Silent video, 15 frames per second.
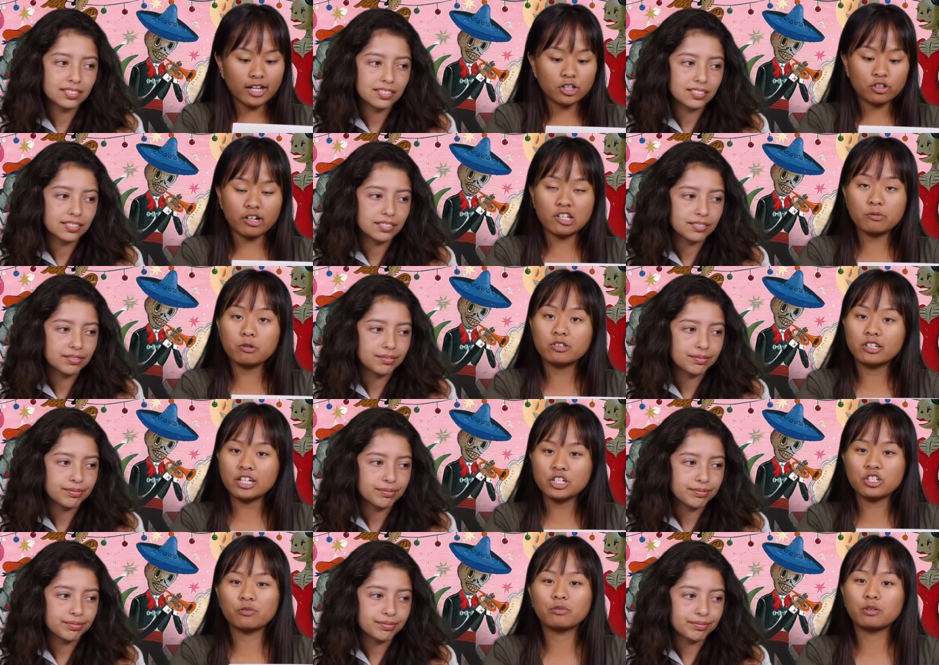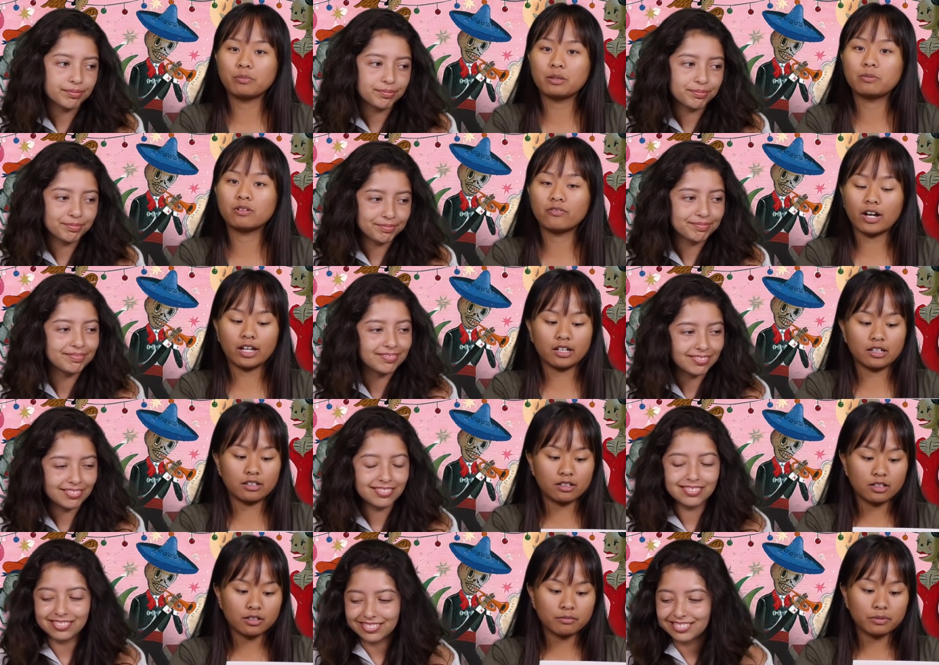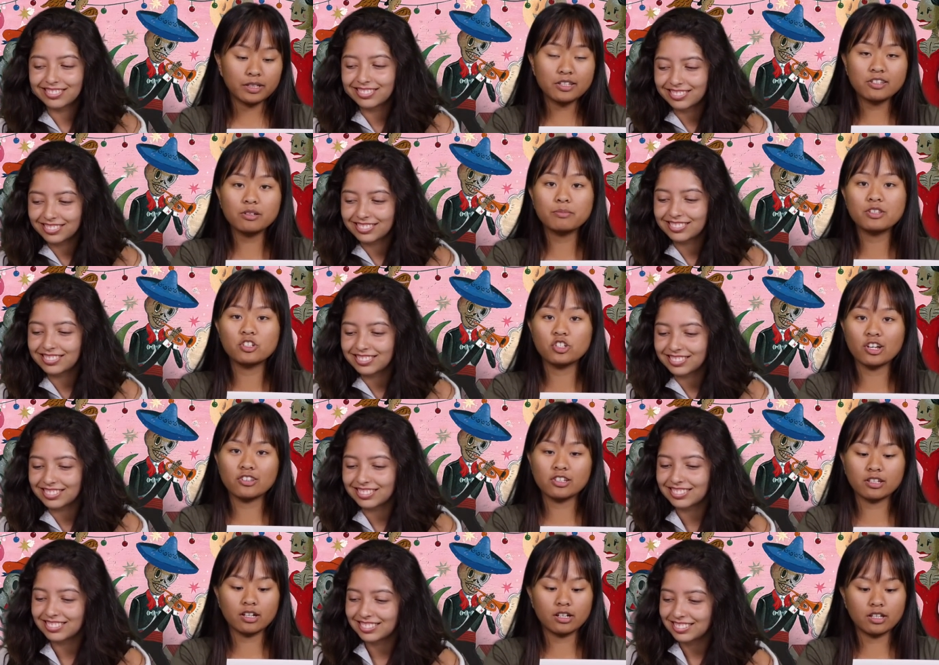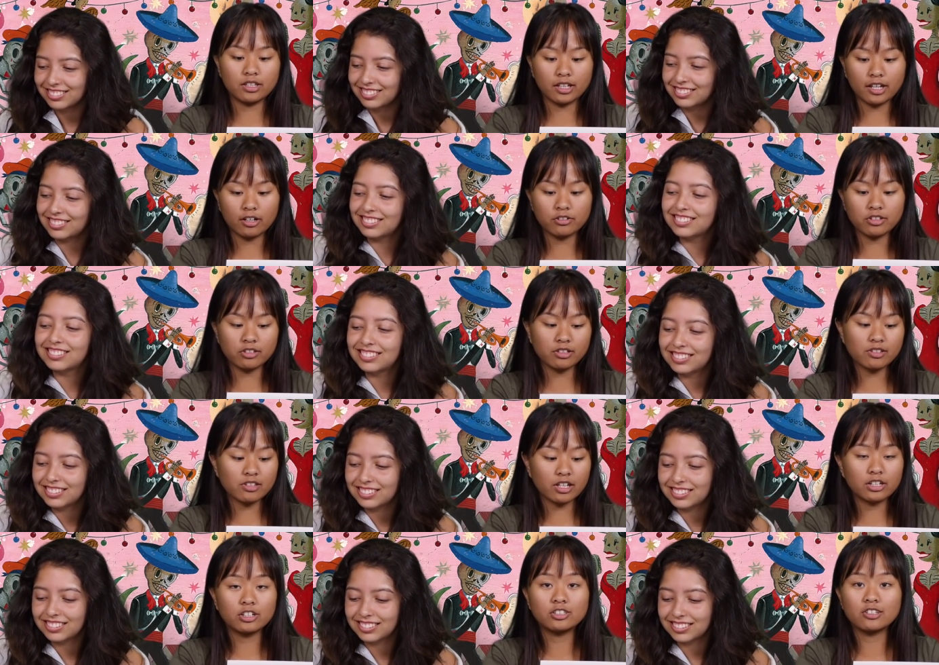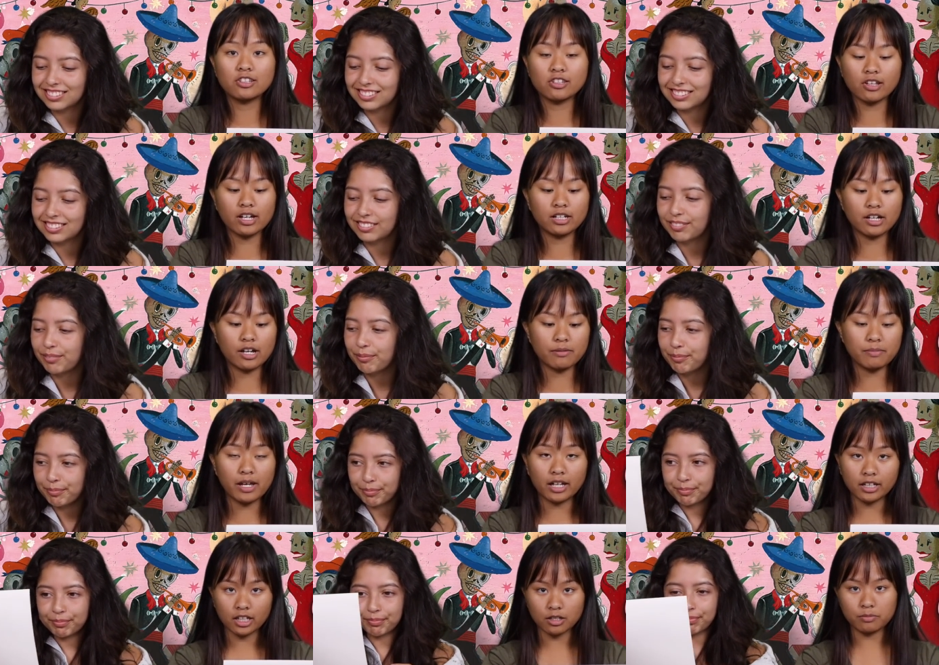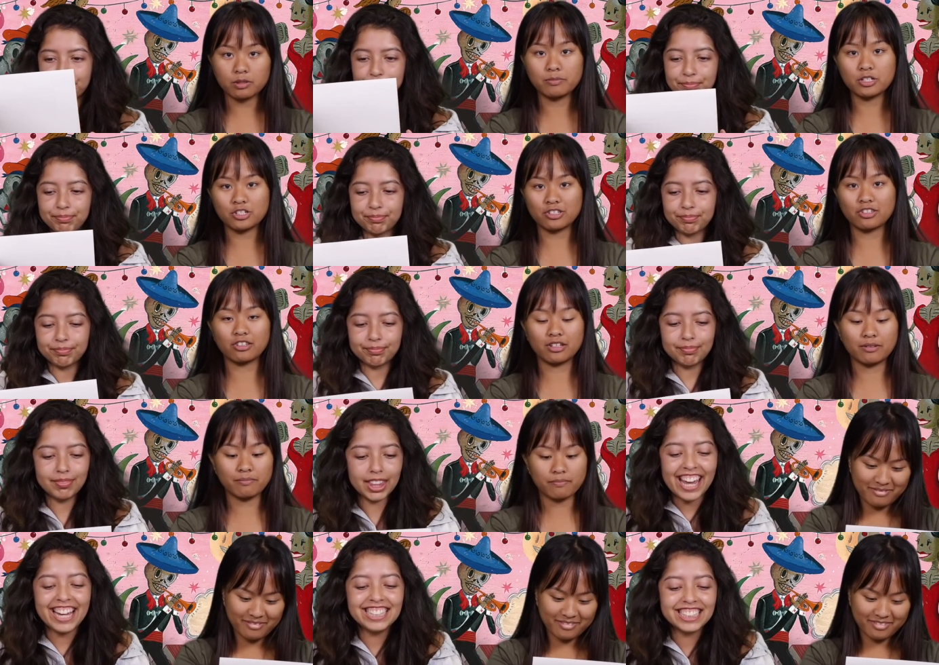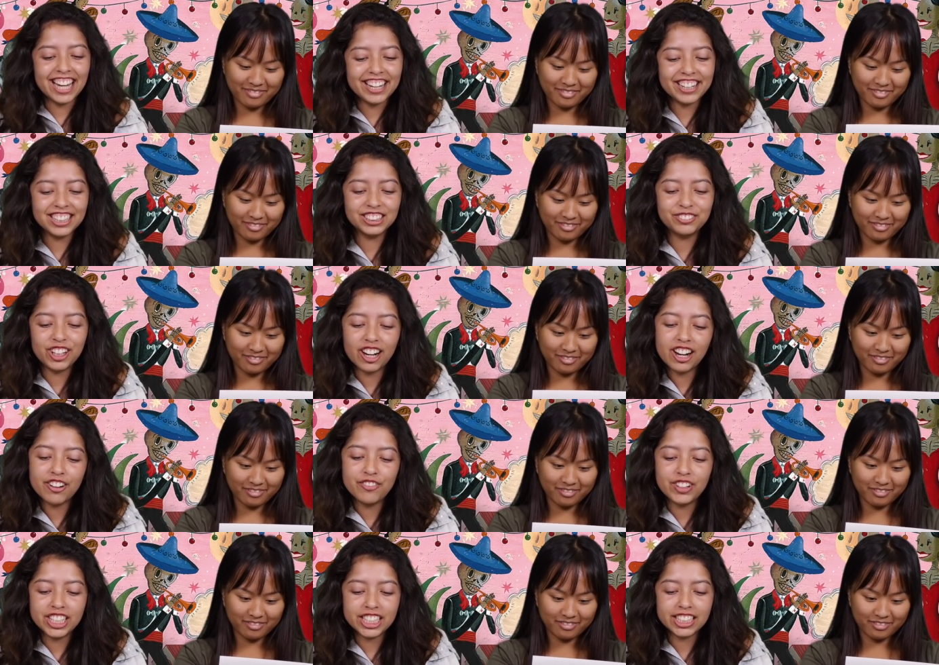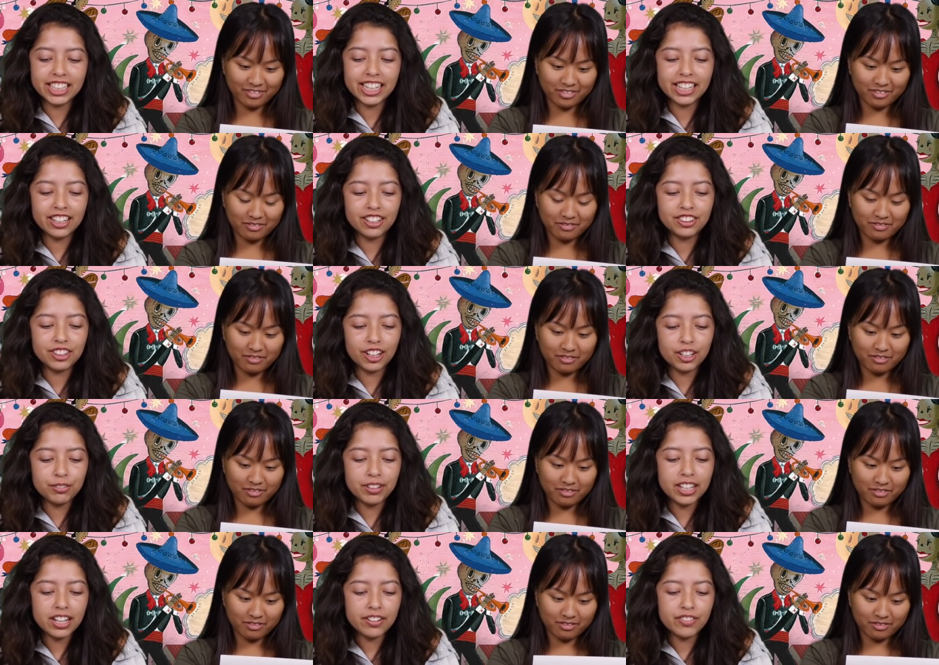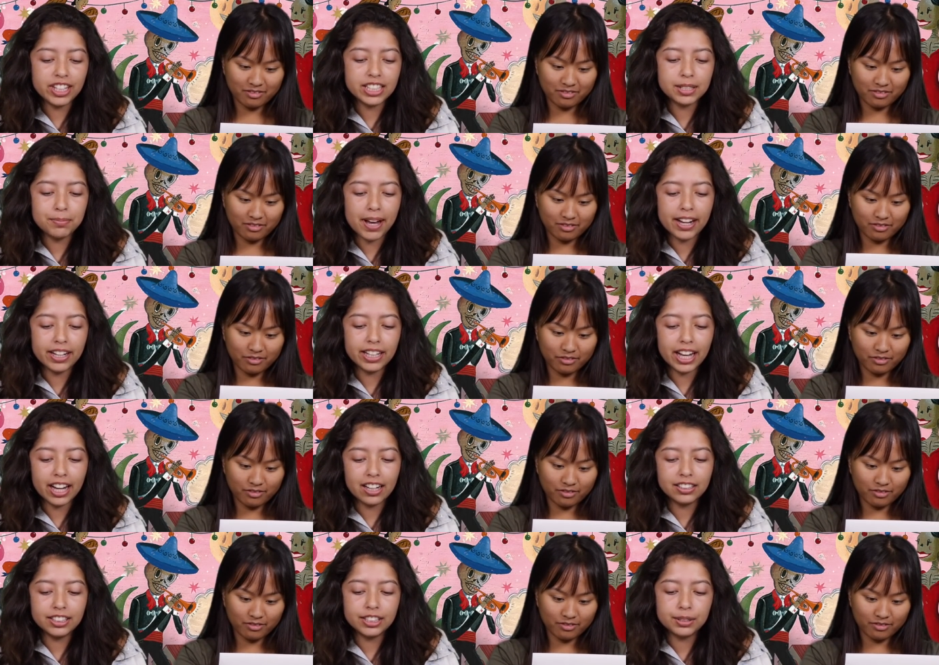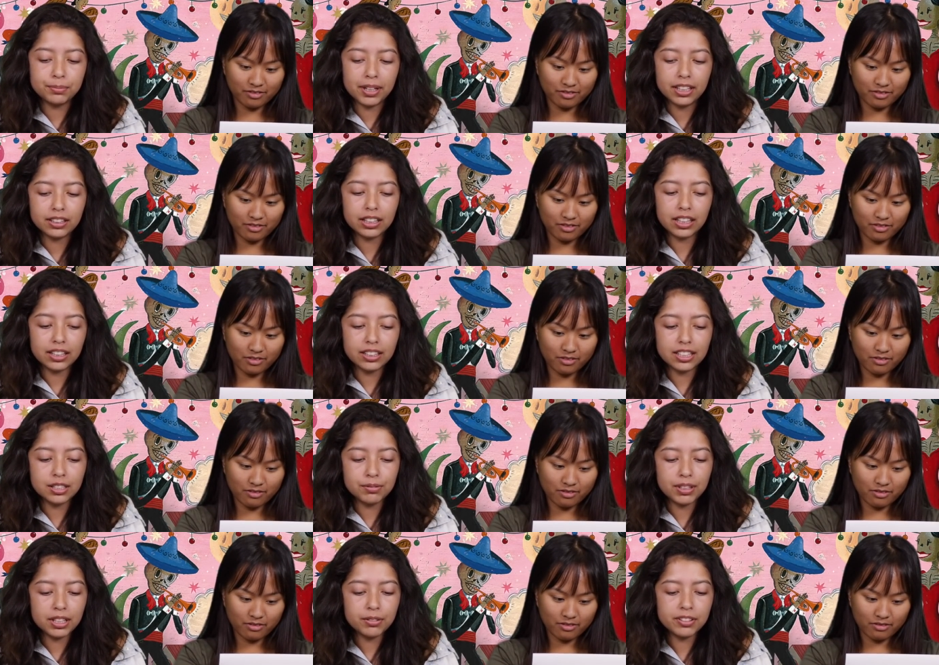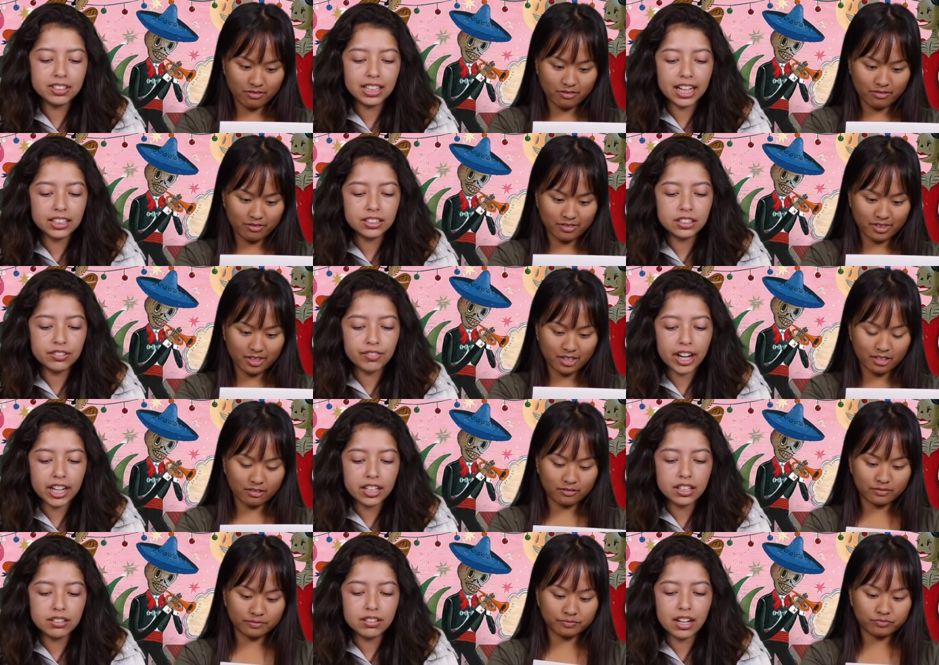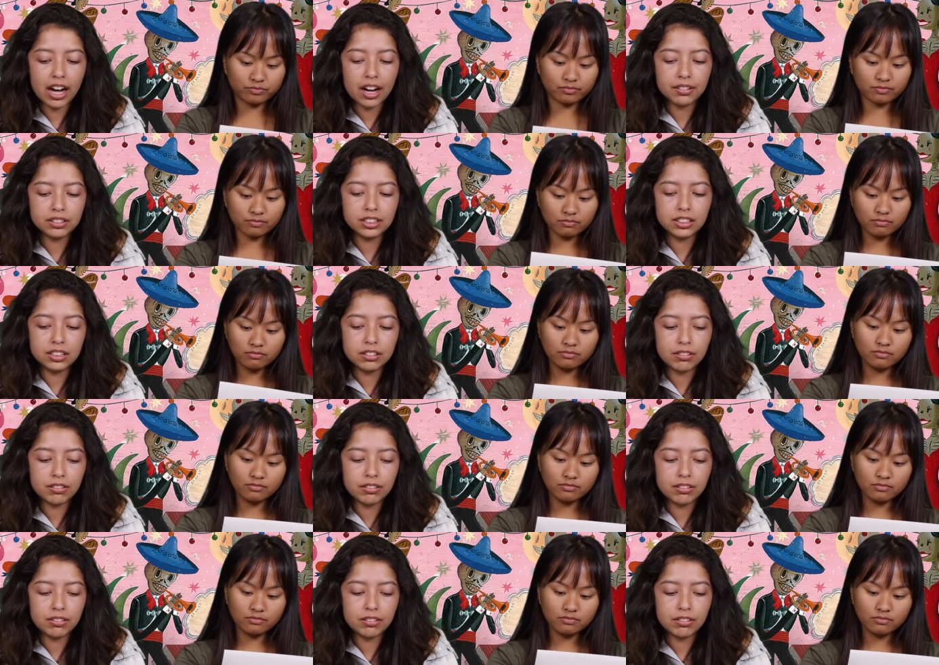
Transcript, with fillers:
Speaker 1: and transportation will be provided. Please see Miss Jessica in the Counseling Center to sign up and get a permission slip.
Speaker 2: Hey Tigers, we are officially in our third week of Hispanic Heritage Month. This week we would like to invite you out to the